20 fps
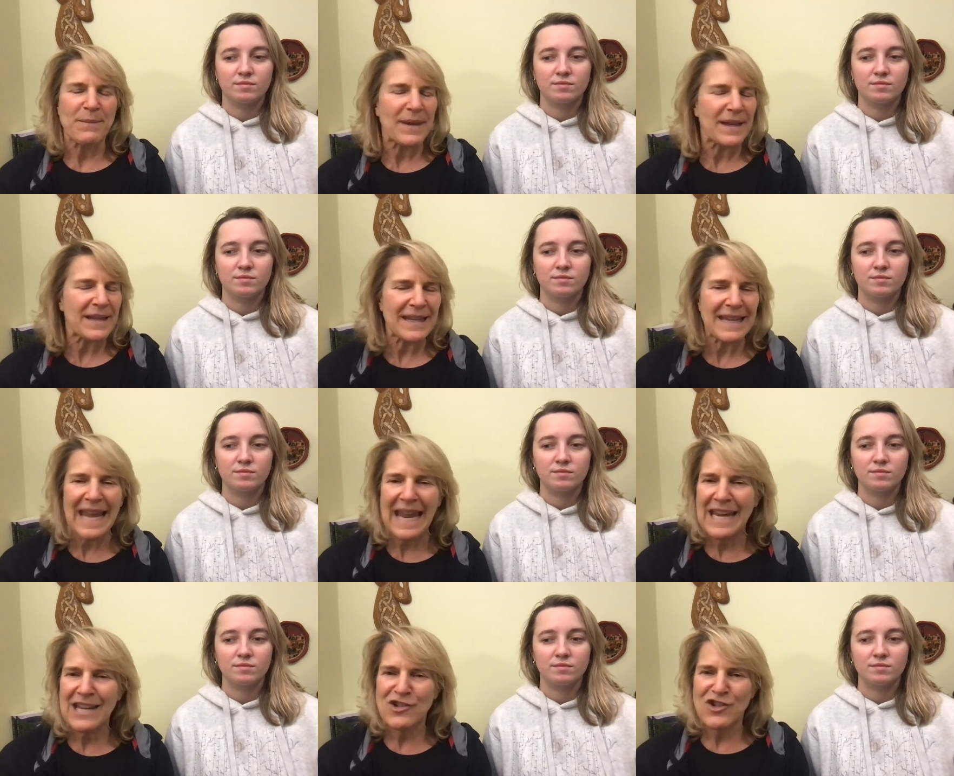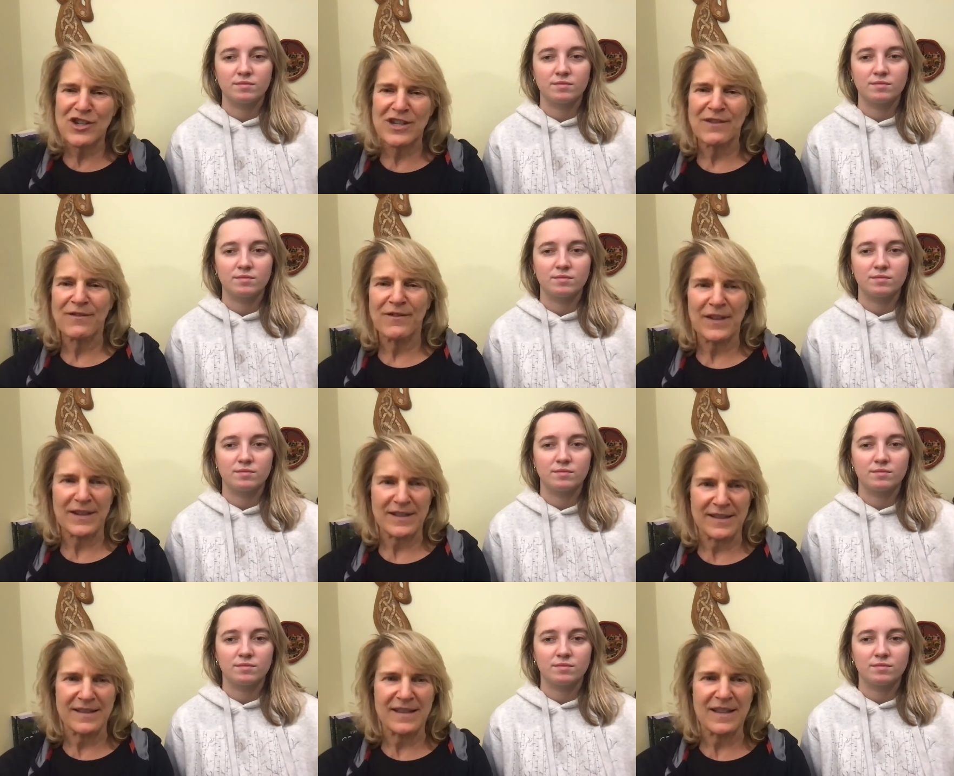Speaker 1: engaged in
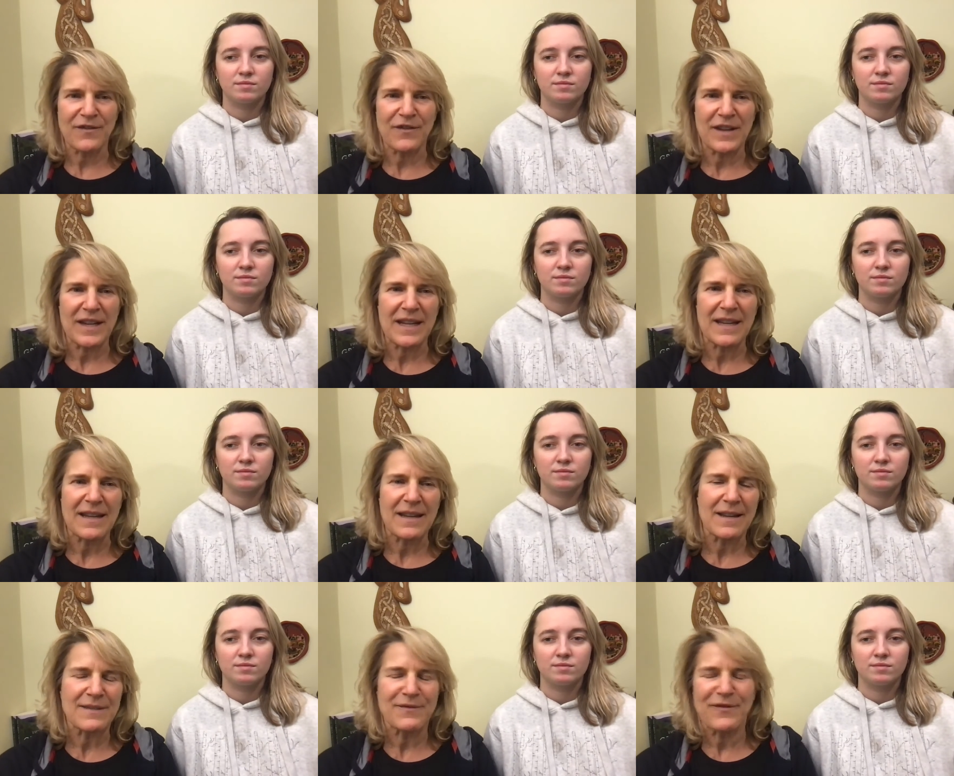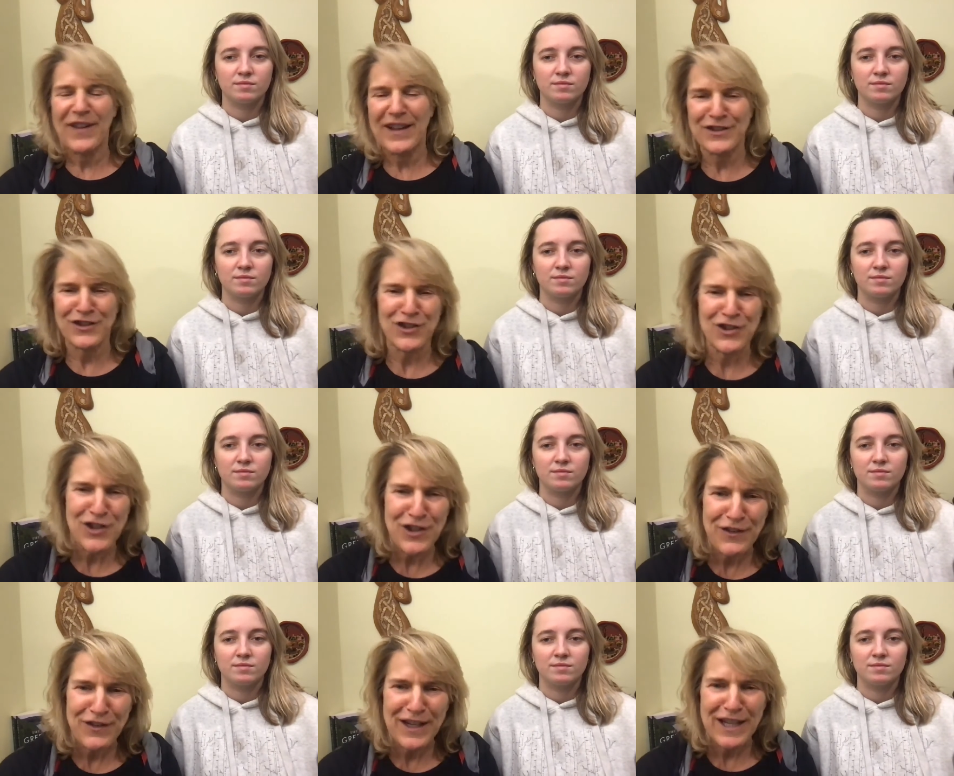festivity
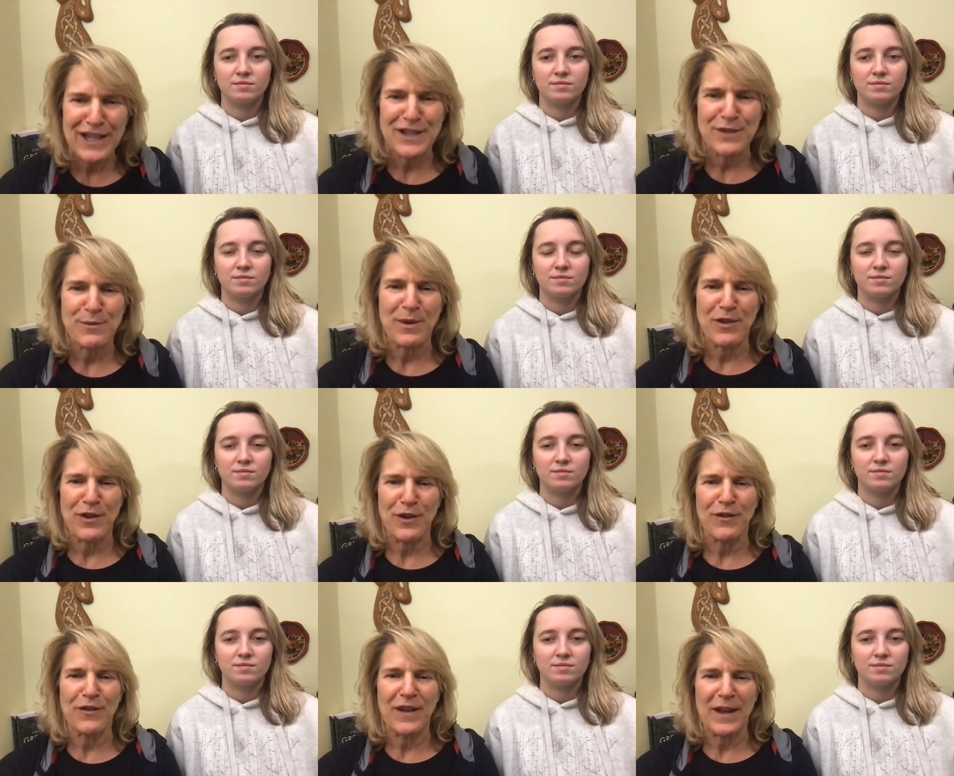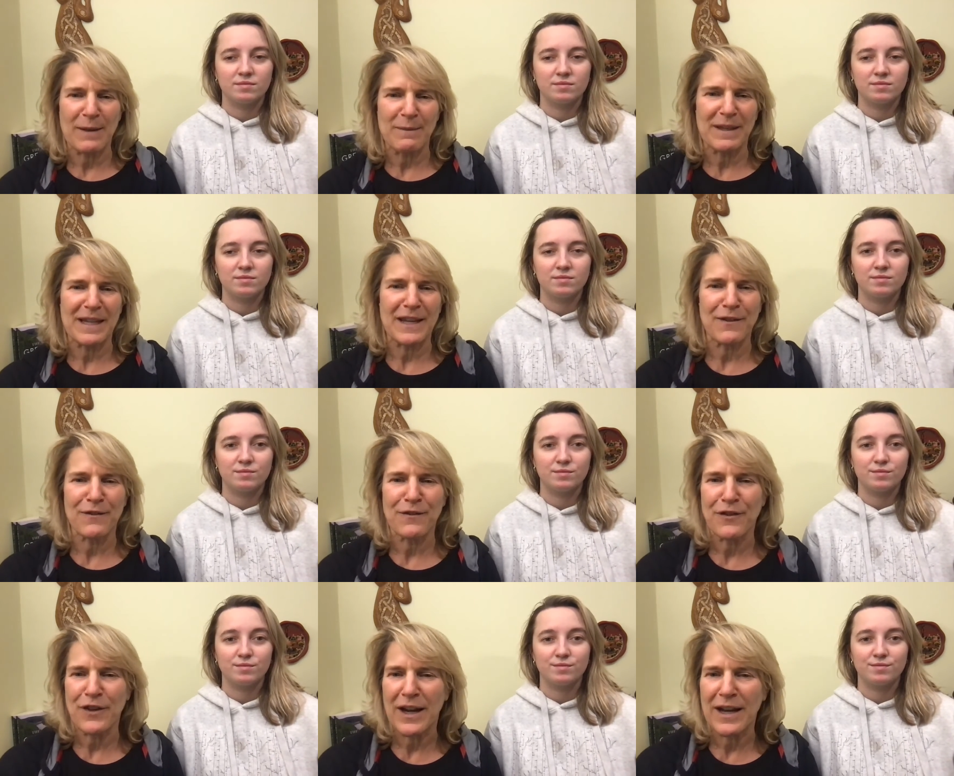festivities with your
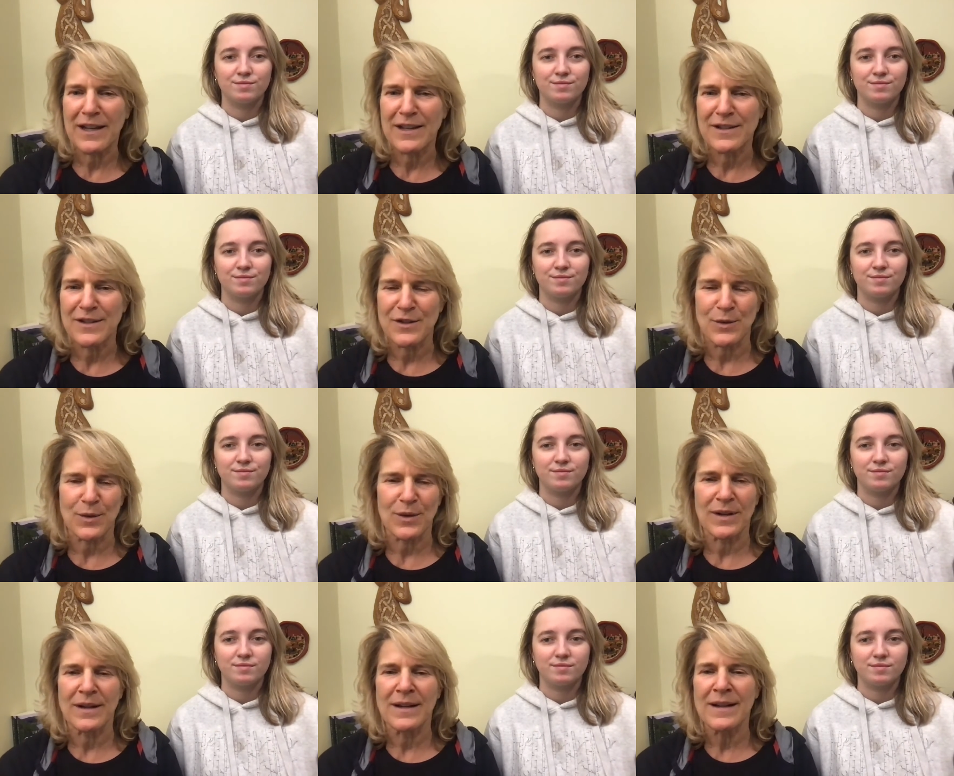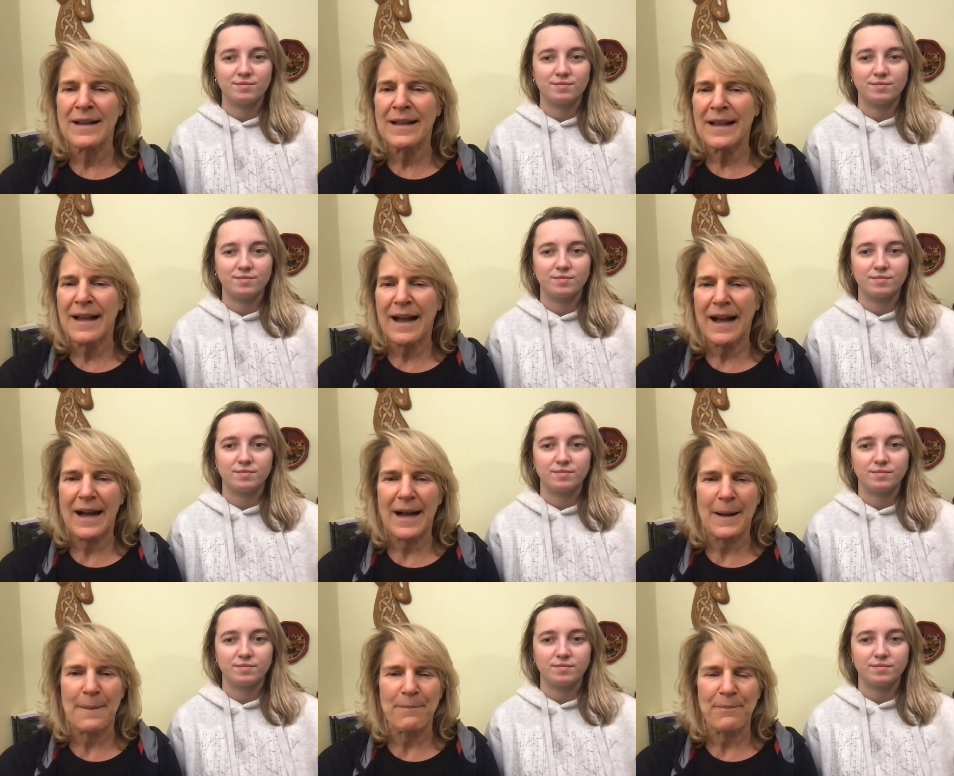family and friends or
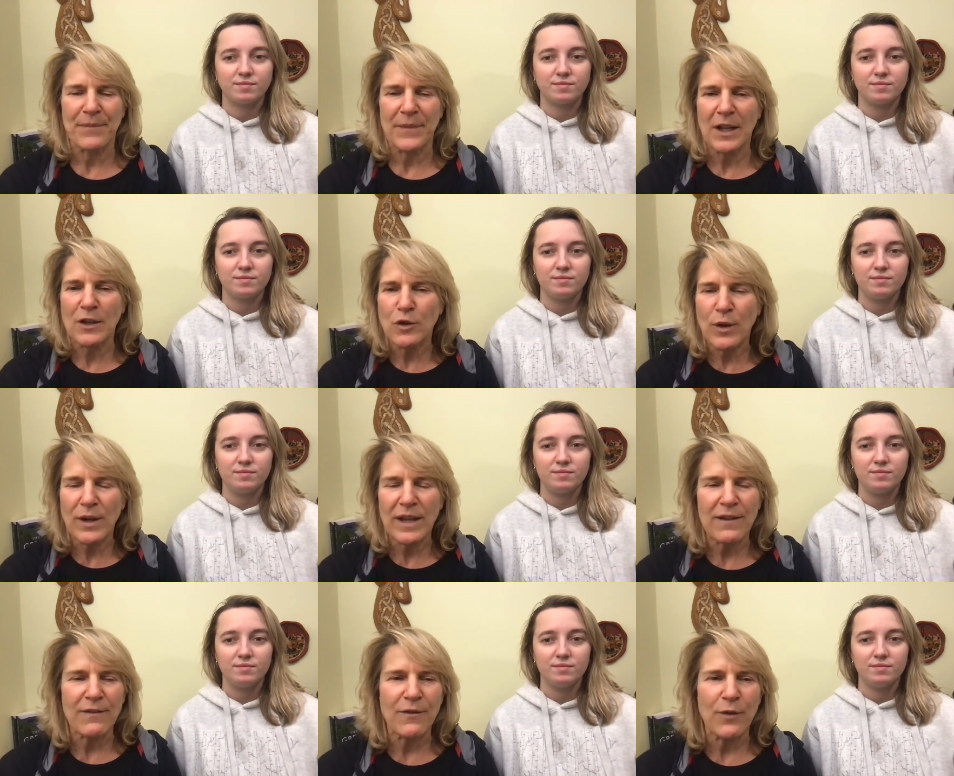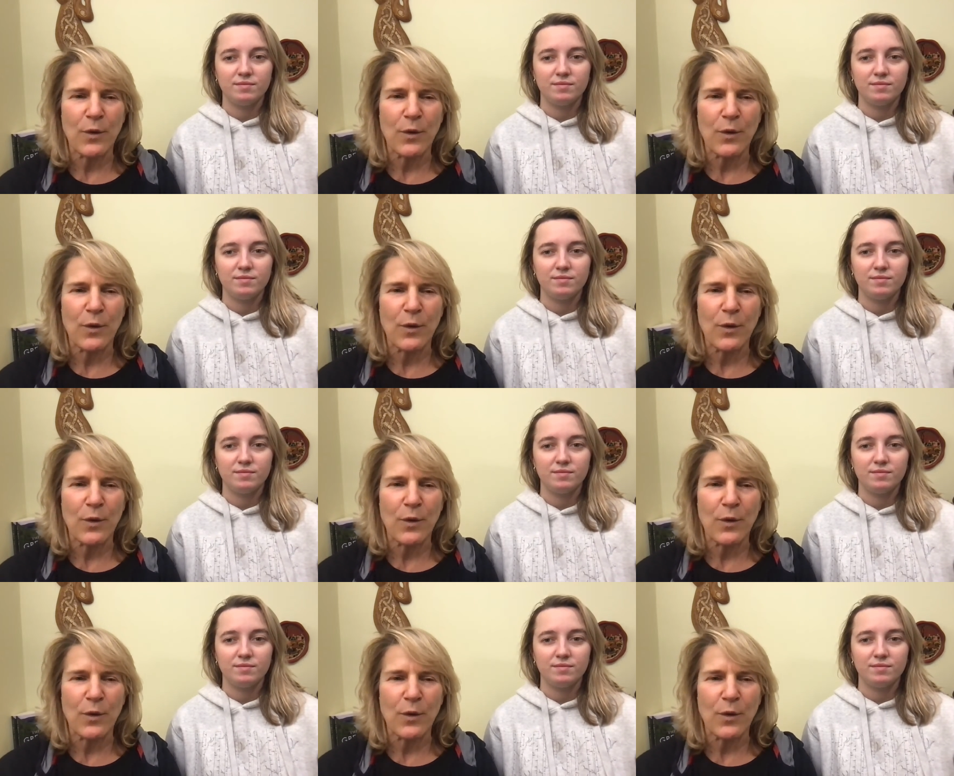um, looking